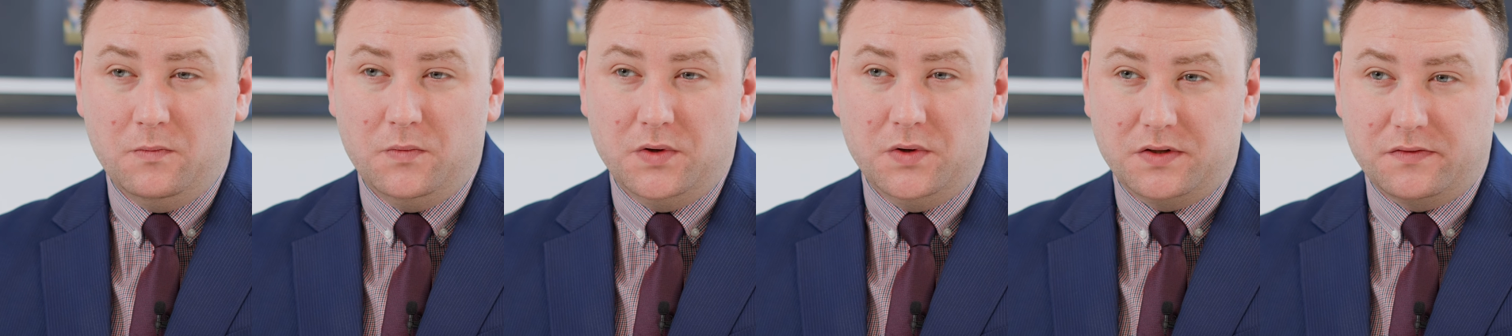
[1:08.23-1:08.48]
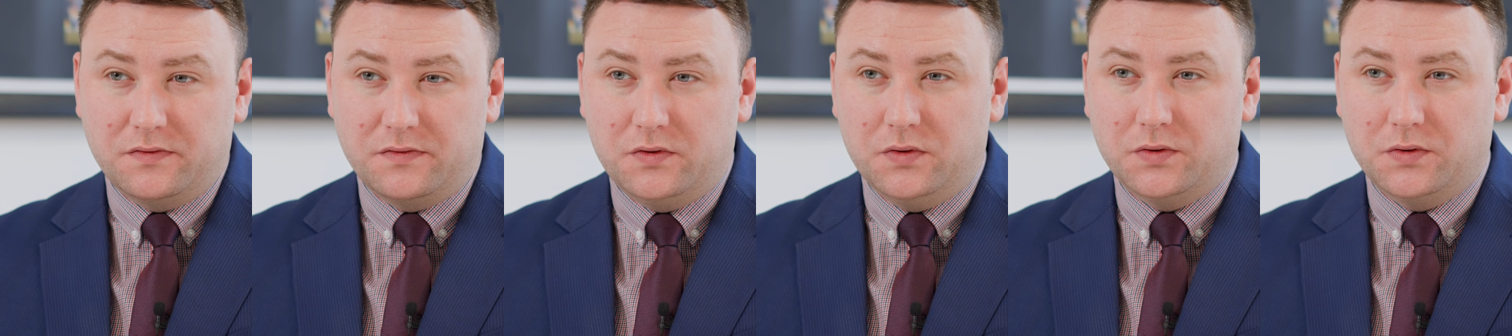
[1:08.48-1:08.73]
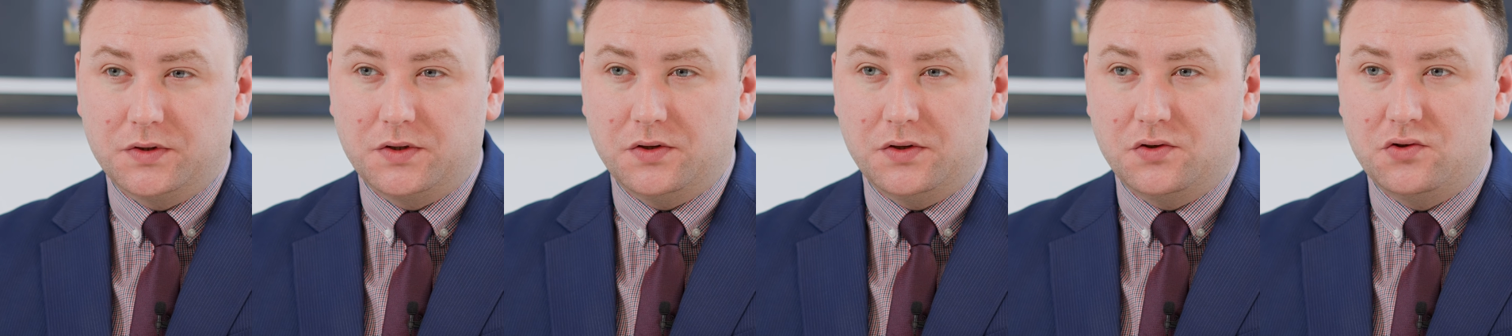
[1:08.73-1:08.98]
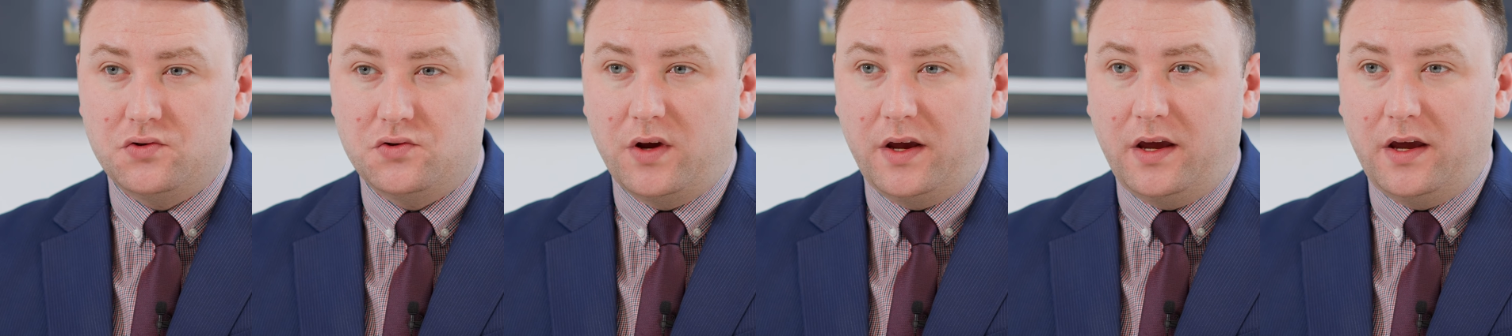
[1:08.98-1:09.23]
which of course
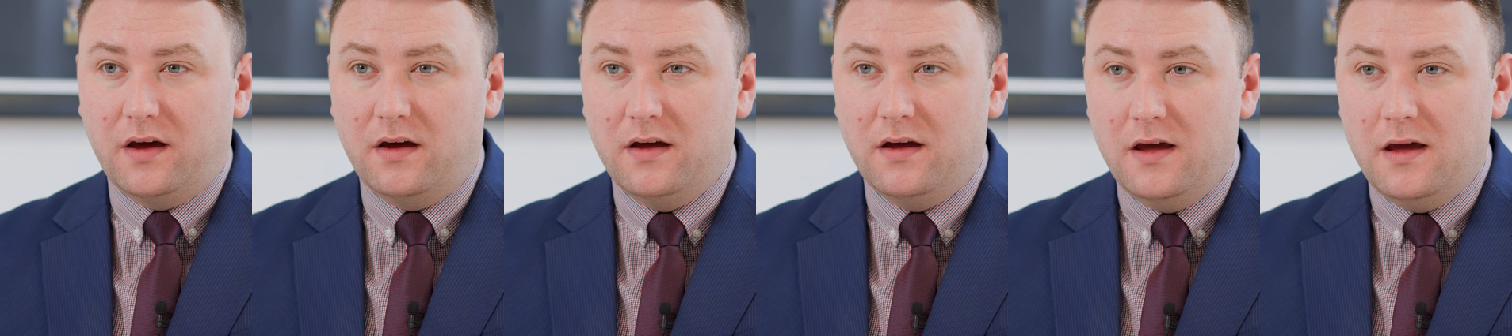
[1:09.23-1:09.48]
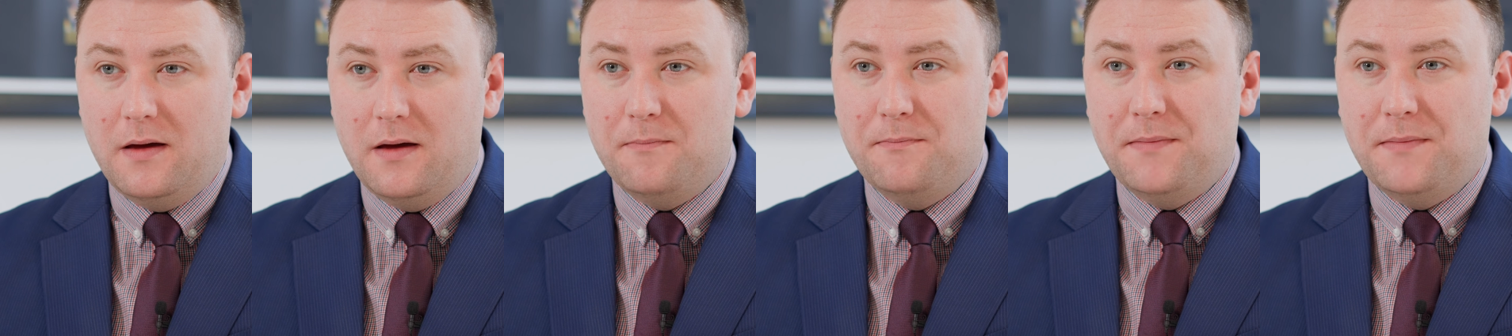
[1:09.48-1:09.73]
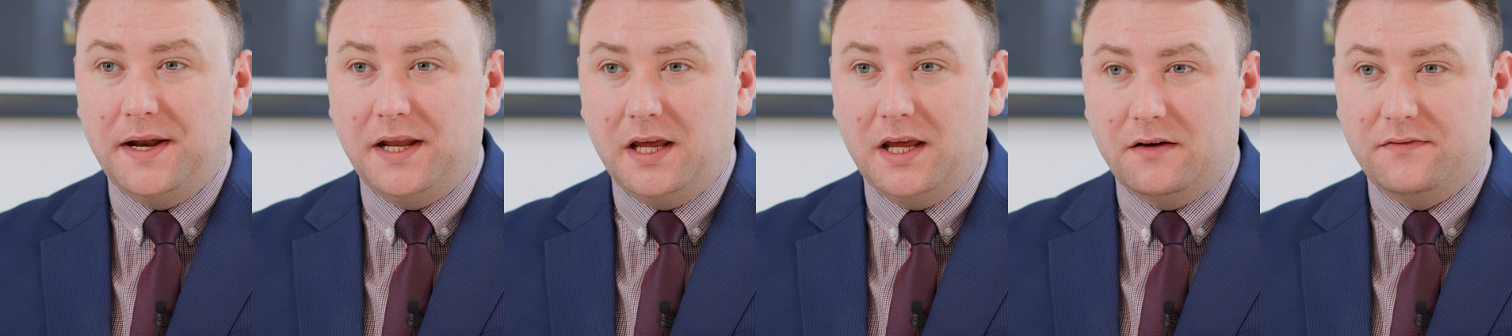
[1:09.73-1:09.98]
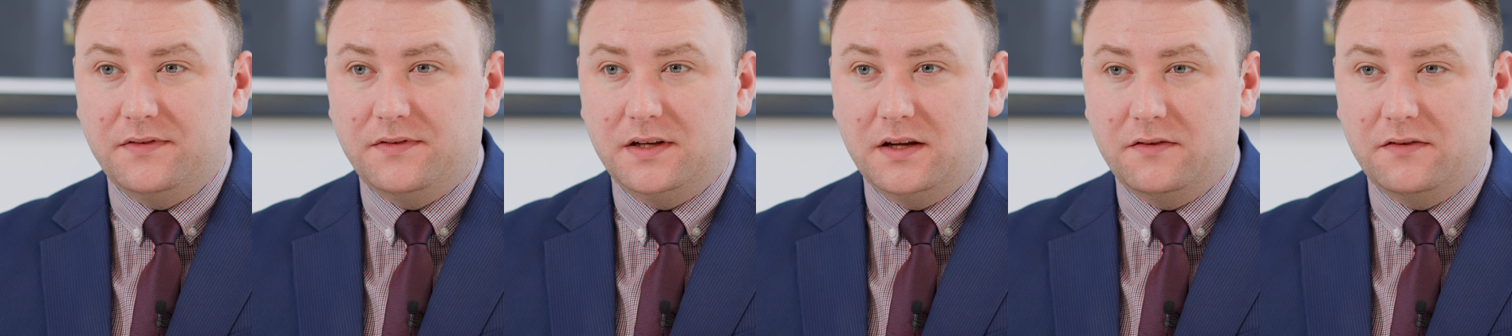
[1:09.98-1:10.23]
could trigger many
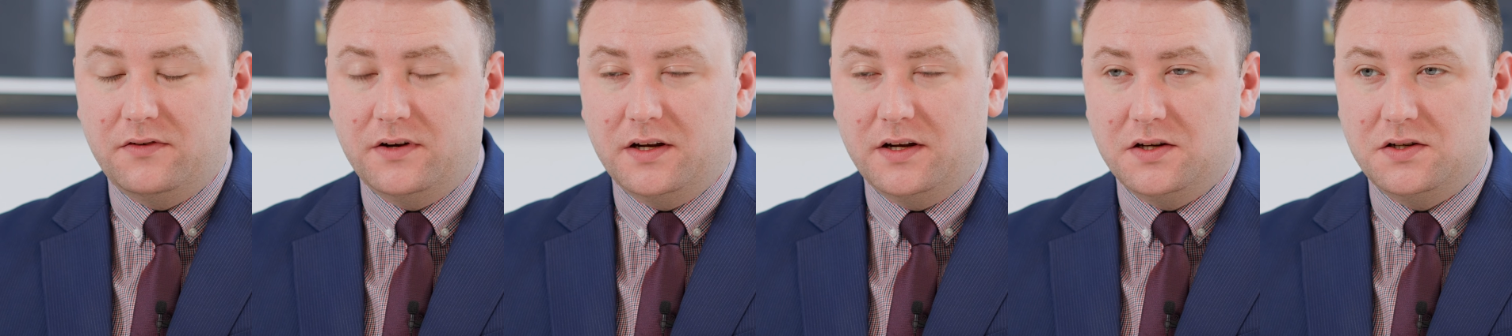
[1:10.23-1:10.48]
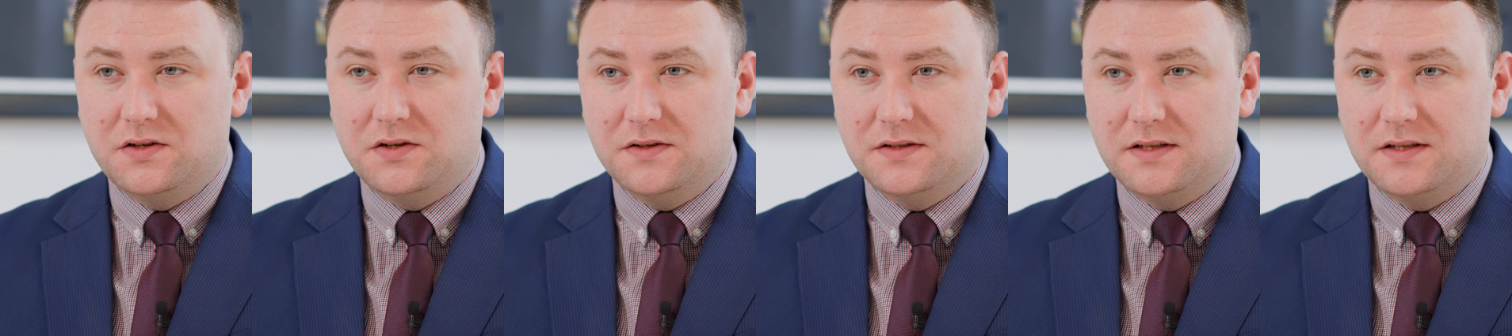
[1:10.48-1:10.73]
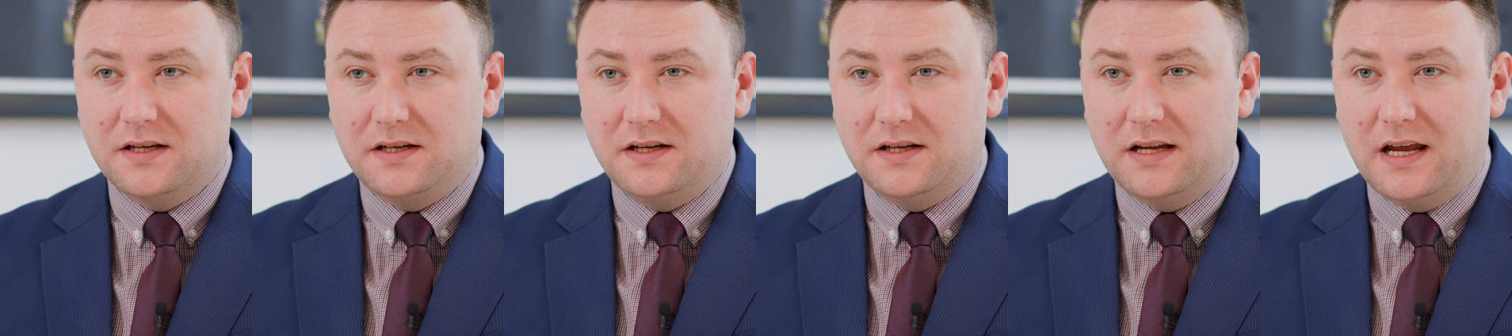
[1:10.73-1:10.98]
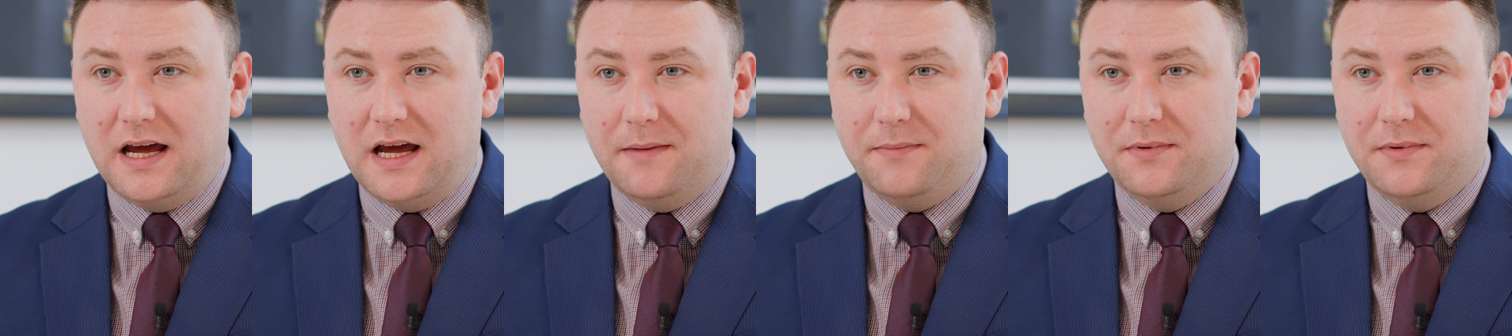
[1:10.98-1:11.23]
other different issues that
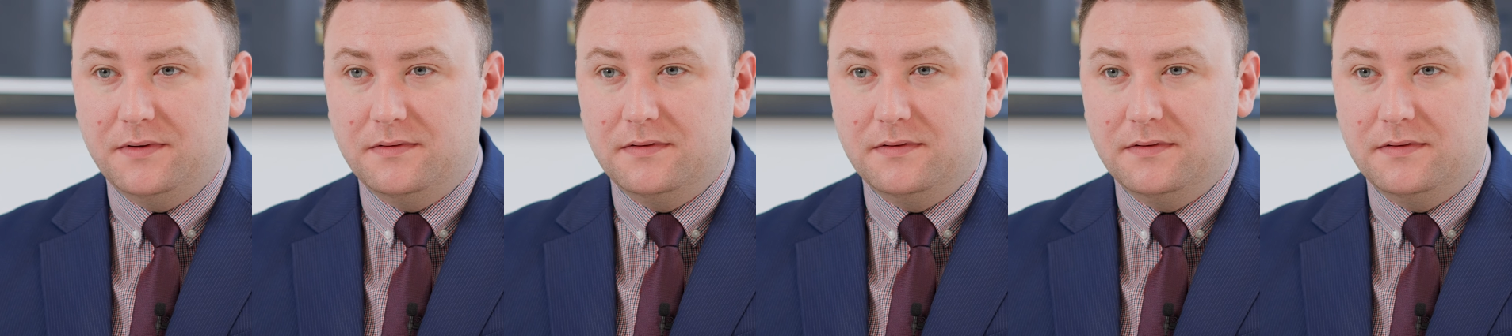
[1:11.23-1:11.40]
could happen.